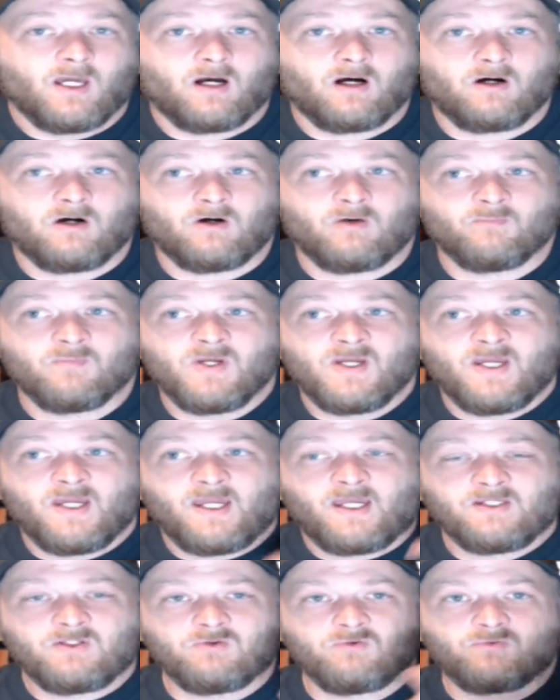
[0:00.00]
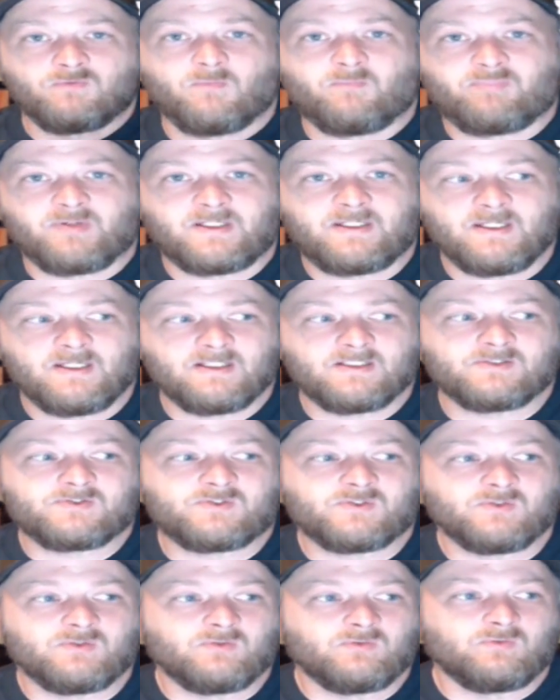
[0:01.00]
And you begin
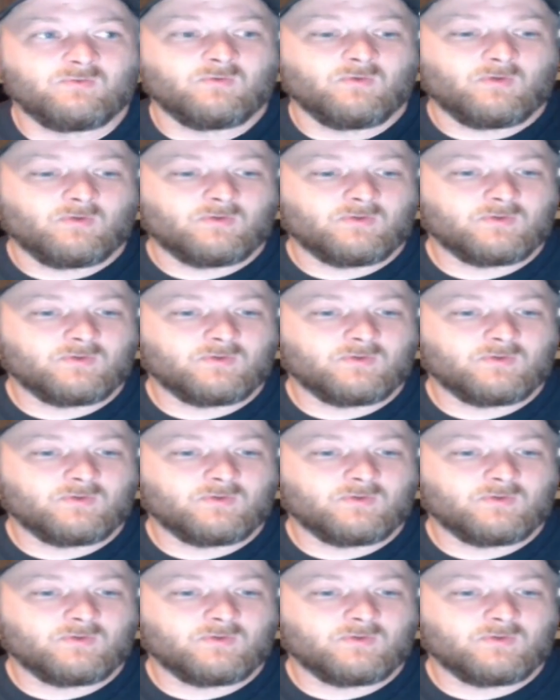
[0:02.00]
to